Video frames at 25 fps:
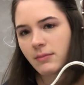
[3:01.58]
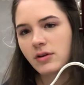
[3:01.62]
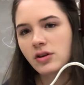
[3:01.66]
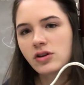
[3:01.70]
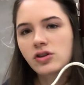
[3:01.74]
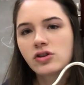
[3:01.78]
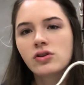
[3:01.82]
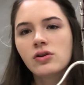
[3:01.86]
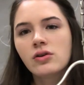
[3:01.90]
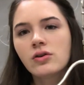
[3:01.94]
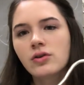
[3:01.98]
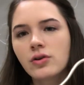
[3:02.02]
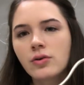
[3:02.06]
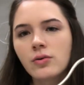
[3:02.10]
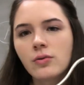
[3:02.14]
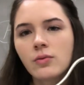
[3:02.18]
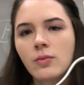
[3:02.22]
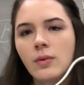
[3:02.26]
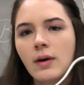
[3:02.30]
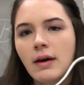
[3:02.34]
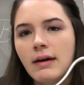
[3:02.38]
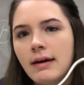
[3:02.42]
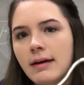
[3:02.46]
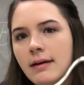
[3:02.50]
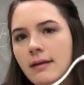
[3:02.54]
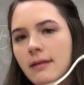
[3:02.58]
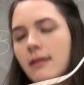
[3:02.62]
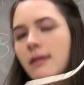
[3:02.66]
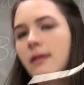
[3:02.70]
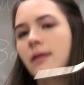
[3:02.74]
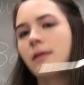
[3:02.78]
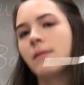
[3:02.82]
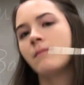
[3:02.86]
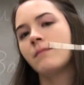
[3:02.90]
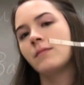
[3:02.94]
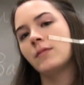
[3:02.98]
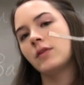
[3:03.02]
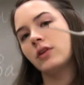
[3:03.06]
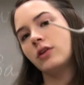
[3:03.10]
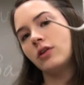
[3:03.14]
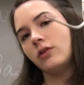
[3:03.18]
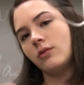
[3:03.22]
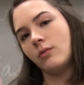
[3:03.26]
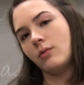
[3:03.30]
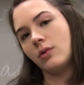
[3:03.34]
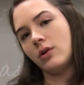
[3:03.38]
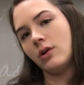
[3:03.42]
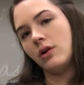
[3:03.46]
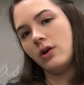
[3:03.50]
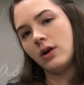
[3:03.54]
I'm going to show you where
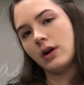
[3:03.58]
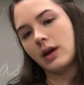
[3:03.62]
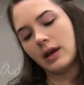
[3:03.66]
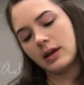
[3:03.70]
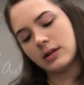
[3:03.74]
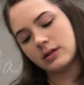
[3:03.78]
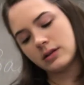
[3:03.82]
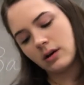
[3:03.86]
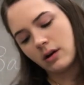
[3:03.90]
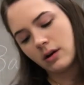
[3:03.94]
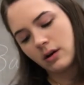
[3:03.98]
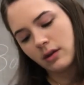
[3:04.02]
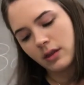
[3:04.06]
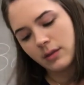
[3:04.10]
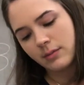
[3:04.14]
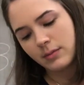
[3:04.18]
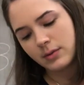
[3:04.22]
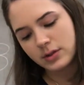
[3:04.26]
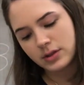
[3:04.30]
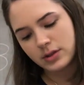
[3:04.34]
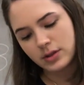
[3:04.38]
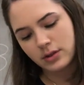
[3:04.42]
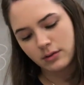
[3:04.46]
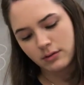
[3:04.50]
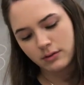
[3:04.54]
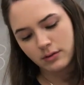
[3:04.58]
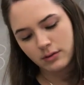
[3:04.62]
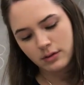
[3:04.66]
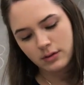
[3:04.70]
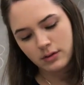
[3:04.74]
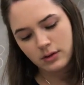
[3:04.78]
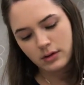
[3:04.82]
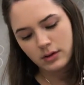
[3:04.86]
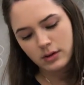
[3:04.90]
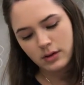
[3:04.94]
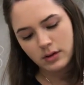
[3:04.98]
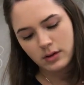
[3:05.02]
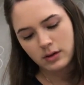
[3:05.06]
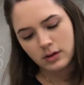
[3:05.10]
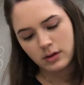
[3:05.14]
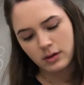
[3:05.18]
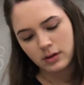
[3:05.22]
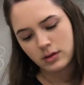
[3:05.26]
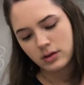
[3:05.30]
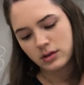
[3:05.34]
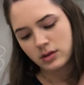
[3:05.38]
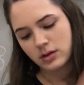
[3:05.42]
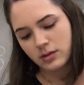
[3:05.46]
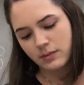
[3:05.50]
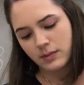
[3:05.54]
you would hook it on the bassoon.
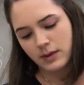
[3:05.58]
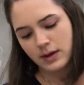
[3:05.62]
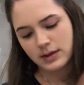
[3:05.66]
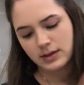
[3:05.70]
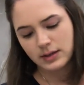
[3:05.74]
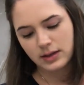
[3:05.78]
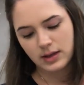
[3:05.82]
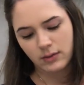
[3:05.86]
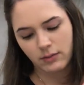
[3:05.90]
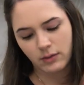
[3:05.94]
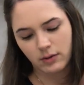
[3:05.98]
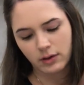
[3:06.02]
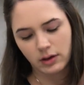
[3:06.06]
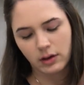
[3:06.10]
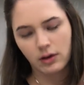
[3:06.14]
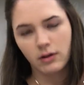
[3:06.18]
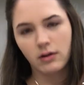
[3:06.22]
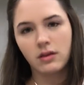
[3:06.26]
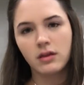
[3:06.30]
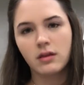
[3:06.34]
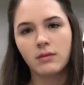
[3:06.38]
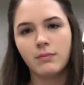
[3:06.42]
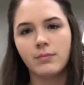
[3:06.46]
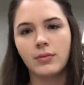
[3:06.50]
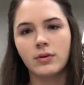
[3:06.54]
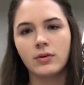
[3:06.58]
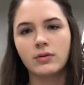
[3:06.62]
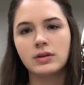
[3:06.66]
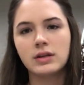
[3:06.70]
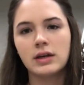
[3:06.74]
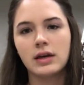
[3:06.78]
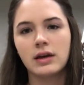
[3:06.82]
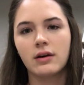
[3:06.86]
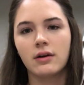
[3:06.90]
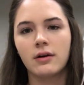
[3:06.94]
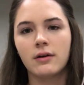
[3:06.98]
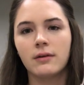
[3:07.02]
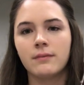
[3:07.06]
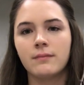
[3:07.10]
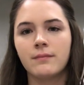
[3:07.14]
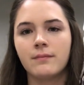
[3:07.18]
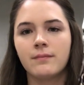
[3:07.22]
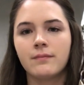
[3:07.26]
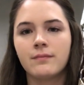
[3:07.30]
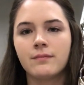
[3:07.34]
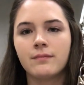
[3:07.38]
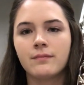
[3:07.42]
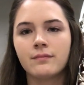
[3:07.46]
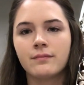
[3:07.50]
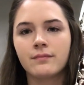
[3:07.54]
So basically, we're going to go to the boot here,
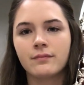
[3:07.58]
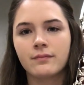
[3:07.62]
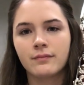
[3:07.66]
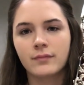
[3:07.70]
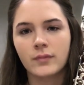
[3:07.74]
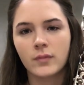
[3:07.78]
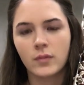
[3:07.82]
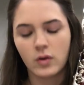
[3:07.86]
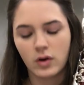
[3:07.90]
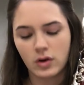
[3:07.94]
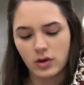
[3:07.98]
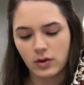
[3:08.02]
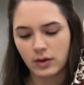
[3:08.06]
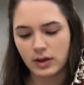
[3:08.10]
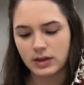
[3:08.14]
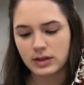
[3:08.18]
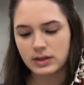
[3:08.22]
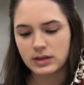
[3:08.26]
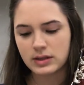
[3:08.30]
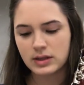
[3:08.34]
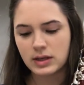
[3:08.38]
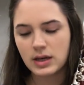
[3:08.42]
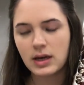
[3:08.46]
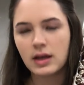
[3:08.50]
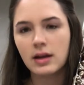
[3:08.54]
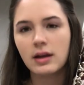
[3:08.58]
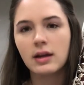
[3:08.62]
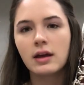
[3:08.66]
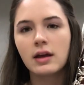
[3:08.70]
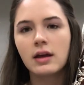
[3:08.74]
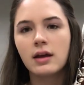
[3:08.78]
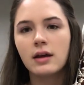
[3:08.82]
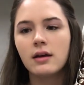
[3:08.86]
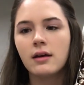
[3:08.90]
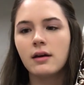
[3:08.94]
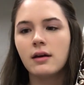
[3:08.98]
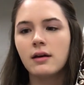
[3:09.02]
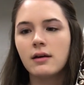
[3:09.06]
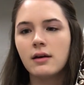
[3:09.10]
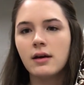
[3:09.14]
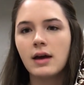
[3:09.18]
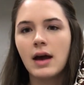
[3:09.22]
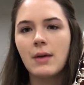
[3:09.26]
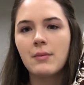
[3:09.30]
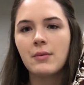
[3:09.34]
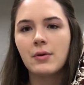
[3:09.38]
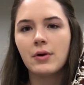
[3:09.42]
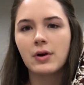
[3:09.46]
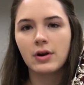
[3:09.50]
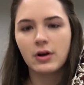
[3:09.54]
where you can see it,
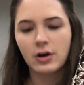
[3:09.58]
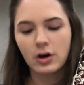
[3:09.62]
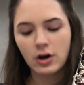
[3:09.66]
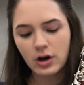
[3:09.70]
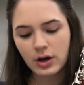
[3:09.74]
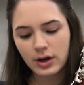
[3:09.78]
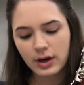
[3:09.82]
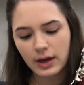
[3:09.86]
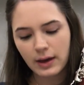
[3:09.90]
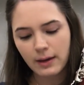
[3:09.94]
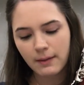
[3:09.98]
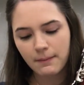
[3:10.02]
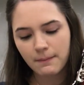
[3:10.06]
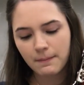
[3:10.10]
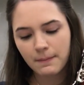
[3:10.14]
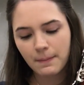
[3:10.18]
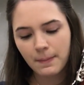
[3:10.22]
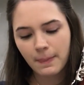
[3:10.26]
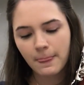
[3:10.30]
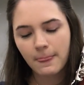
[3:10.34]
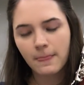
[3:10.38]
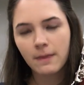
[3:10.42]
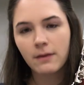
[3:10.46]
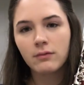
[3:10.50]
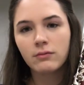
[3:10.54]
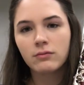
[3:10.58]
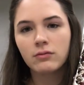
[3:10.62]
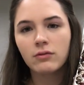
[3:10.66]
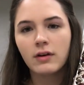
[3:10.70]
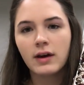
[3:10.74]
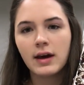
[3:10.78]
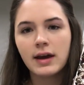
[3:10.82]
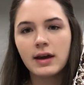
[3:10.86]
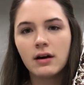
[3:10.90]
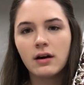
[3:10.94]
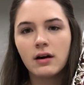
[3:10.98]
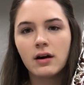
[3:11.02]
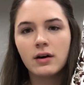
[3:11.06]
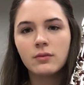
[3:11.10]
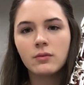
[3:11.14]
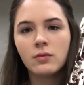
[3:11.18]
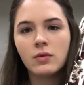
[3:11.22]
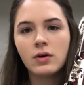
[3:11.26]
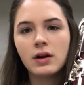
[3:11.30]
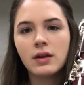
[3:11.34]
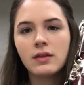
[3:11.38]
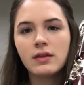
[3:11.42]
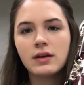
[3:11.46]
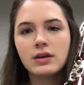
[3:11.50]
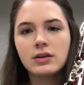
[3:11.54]
and we're going to hook it right on
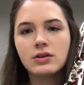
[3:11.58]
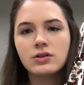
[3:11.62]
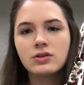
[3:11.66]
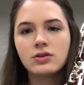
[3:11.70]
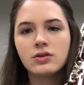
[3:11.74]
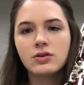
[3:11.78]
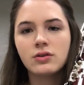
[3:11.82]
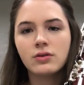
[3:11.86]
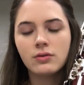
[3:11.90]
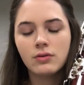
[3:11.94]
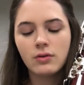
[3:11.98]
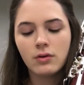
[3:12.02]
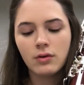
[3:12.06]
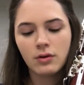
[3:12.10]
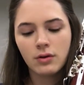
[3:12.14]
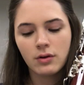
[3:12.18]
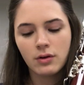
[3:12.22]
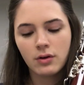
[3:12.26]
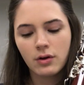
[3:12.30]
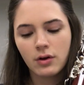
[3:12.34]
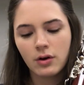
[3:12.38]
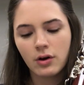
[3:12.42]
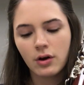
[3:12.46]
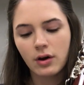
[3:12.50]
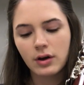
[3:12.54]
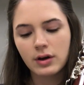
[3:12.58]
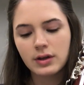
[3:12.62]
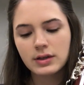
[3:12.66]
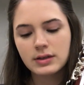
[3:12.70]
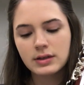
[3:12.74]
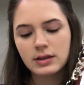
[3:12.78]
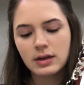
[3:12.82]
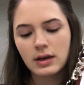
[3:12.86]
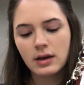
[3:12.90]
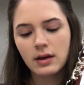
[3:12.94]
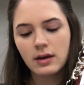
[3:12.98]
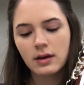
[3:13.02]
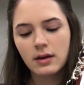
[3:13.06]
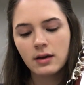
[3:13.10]
one of these two hooks.